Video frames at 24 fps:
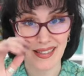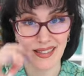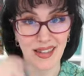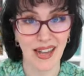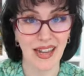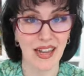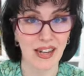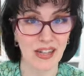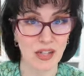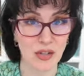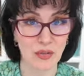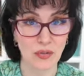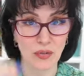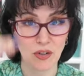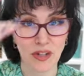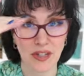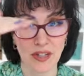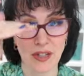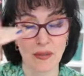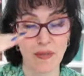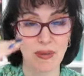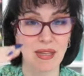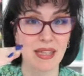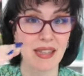I asked for it
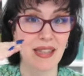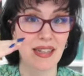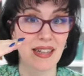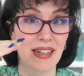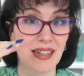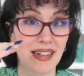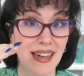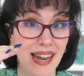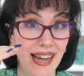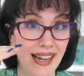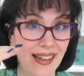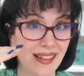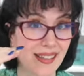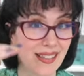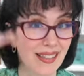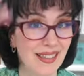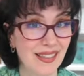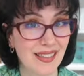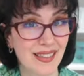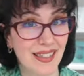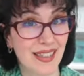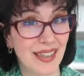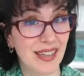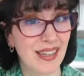to be the length
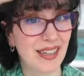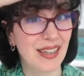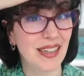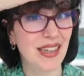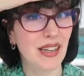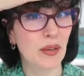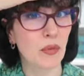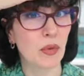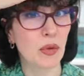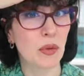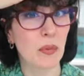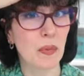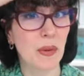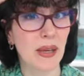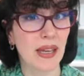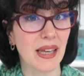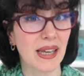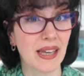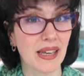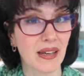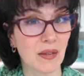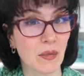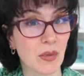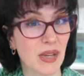that it would
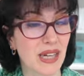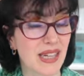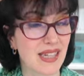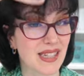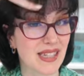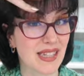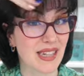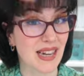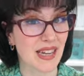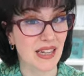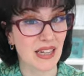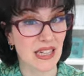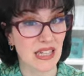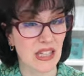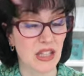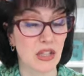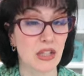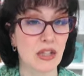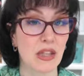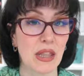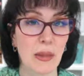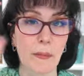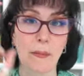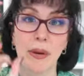be when it's
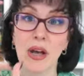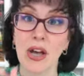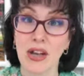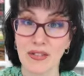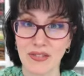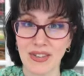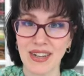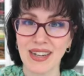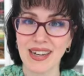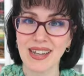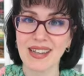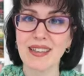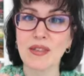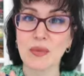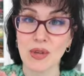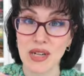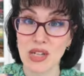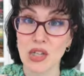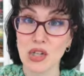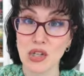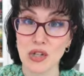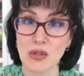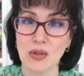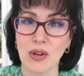the perfect length when
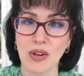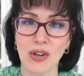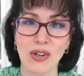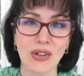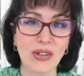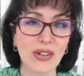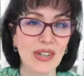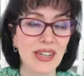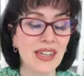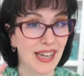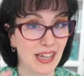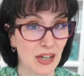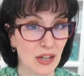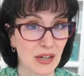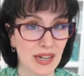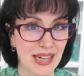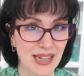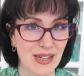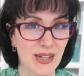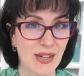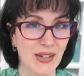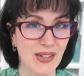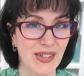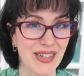it's too long and you
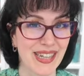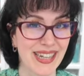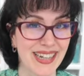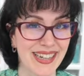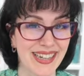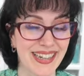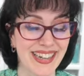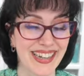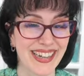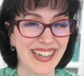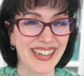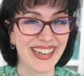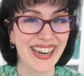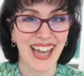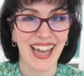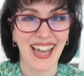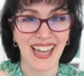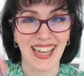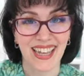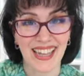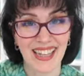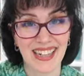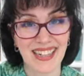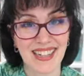need to go and get it cut.
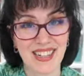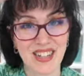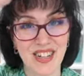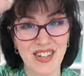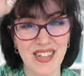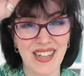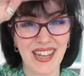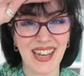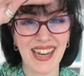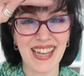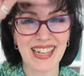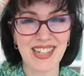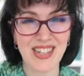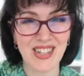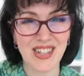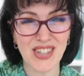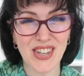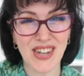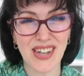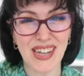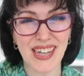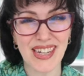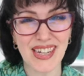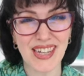And she's like, let's just
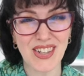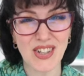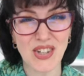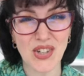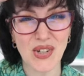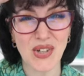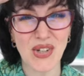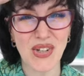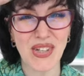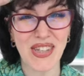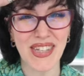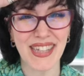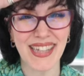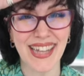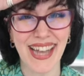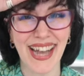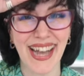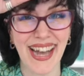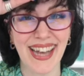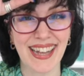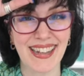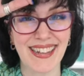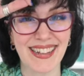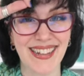go a little shorter than
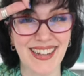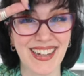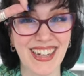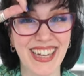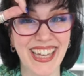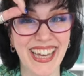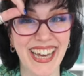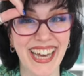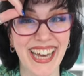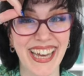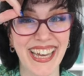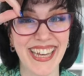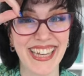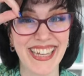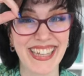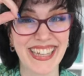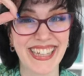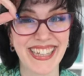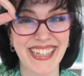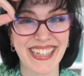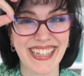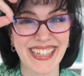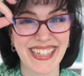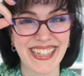that. I was like, okay.
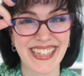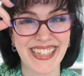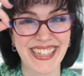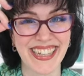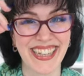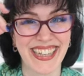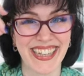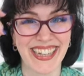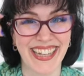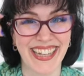So